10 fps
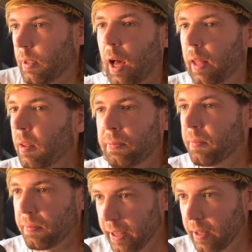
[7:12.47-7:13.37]
I loved the
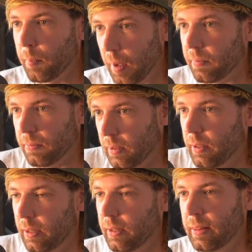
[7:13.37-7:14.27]
freedom of
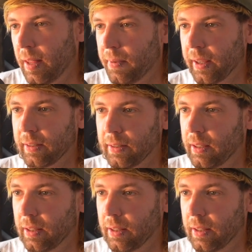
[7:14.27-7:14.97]
living